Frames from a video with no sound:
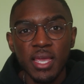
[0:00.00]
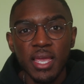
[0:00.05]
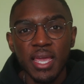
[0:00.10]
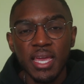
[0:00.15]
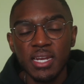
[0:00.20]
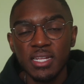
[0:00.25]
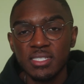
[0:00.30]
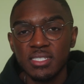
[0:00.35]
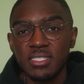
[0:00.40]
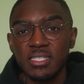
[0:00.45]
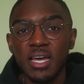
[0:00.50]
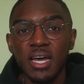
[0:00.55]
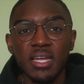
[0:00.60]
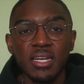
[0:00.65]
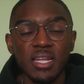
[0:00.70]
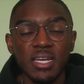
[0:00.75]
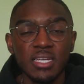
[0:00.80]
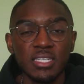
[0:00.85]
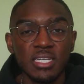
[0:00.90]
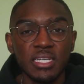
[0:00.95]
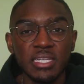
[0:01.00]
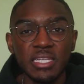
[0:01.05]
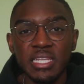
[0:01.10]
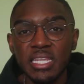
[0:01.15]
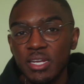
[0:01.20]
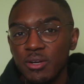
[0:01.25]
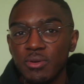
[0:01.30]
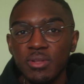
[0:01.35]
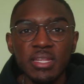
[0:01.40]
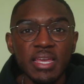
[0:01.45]
and it's done
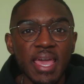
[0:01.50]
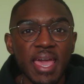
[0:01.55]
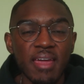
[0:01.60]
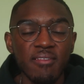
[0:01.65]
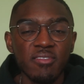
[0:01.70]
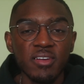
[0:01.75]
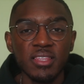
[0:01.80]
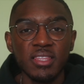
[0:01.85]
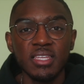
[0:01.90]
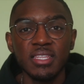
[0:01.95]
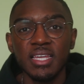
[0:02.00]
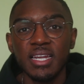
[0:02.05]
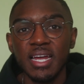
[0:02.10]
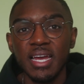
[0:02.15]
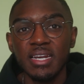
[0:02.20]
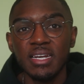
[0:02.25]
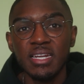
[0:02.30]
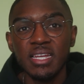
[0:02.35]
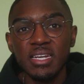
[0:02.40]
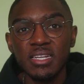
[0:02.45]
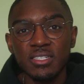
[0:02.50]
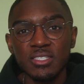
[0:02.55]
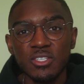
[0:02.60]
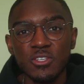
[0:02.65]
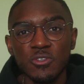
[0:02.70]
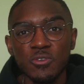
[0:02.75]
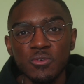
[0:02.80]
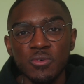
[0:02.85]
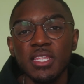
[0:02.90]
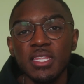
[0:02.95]
literally everything that I needed
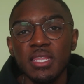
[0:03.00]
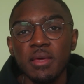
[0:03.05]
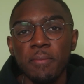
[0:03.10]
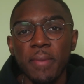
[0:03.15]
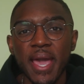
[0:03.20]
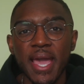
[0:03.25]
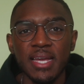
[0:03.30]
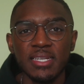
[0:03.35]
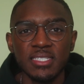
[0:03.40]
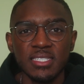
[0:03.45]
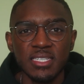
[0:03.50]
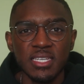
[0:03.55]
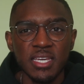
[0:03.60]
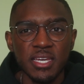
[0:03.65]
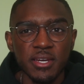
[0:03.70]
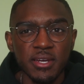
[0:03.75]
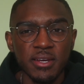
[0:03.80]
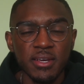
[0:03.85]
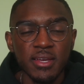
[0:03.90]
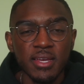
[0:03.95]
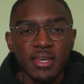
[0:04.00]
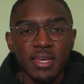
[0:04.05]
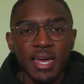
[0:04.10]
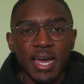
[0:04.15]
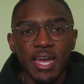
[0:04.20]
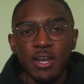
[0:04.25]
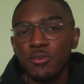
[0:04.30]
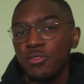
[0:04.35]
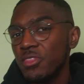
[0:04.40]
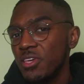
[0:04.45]
to in the past year.
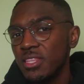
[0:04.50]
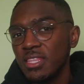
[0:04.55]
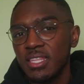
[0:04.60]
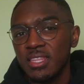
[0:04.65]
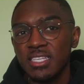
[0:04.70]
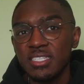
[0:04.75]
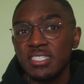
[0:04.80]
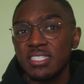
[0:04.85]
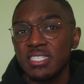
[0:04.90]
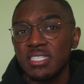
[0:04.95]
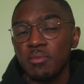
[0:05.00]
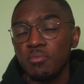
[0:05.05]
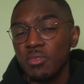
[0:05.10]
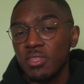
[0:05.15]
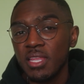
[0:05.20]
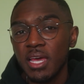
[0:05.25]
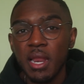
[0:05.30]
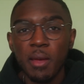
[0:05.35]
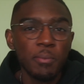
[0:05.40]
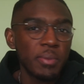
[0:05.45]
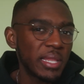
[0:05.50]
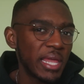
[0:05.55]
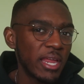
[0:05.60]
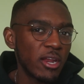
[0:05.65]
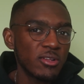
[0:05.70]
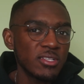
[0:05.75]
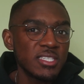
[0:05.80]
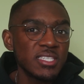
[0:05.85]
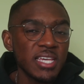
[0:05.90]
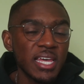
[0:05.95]
I don't think that this is something that I
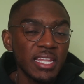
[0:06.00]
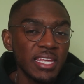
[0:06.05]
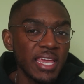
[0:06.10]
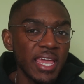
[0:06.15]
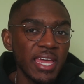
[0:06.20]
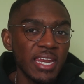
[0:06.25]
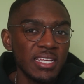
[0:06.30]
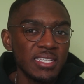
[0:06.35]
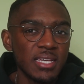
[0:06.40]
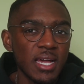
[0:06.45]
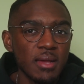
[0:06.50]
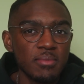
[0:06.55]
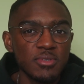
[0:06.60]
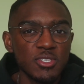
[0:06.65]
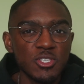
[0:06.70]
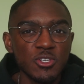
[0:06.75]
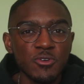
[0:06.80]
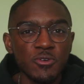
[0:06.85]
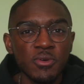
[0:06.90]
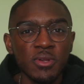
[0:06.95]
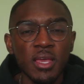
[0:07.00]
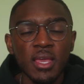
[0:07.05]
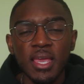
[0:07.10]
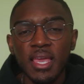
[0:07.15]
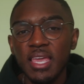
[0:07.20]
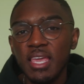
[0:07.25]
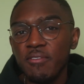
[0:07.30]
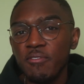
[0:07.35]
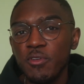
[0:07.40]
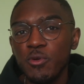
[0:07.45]
plan on selling anytime soon,
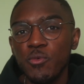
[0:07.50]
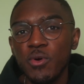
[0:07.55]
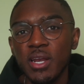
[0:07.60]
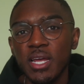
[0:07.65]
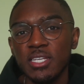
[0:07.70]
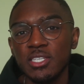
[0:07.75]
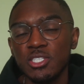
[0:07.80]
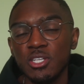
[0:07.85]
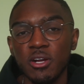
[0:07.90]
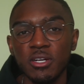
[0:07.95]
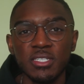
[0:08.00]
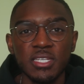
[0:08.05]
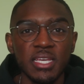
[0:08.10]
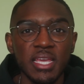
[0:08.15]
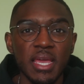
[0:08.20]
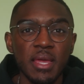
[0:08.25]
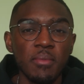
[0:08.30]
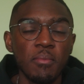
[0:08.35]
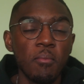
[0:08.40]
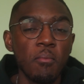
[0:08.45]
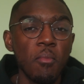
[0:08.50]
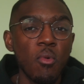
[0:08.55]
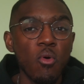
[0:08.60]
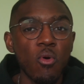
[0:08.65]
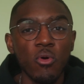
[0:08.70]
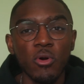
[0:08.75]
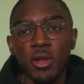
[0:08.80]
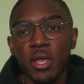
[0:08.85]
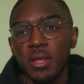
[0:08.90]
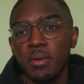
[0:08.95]
even when I start to get
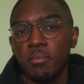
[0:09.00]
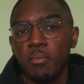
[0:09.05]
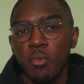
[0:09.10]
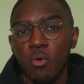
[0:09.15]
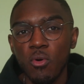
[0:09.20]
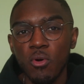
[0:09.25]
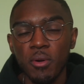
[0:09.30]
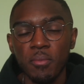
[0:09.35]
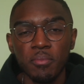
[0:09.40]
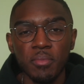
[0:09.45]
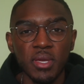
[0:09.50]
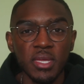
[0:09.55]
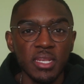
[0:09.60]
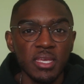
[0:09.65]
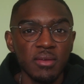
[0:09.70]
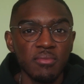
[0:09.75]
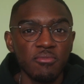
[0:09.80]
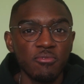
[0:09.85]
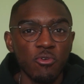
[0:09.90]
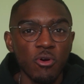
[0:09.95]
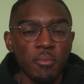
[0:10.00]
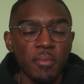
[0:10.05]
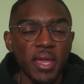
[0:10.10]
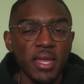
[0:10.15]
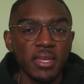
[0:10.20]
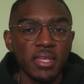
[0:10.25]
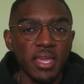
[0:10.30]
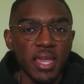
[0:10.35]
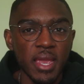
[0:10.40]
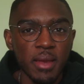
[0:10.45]
more and more medium
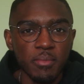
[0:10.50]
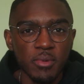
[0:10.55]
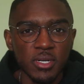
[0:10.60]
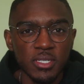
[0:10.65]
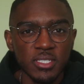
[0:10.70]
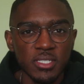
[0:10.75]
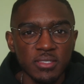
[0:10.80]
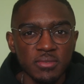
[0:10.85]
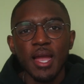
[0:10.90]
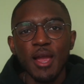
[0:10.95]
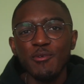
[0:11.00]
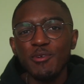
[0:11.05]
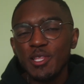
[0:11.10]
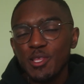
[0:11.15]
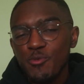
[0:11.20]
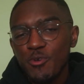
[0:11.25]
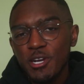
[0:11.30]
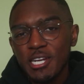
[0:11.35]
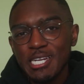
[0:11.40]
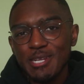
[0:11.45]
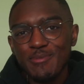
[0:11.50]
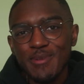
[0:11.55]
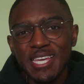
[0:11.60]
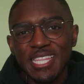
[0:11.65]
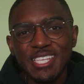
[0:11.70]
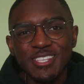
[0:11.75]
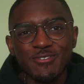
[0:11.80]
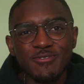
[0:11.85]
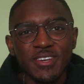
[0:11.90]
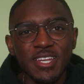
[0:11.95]
format cameras. I really wanted to
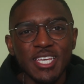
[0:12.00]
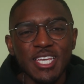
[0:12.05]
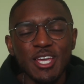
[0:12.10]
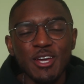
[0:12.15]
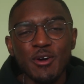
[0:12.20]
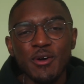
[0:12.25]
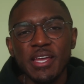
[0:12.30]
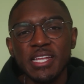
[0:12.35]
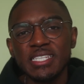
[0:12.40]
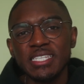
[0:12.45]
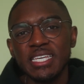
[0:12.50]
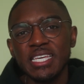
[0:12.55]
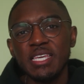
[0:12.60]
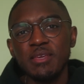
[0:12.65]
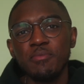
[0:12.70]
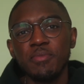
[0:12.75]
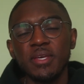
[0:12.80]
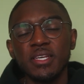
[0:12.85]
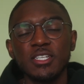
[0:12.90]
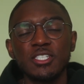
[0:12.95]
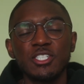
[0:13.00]
make this video and to keep it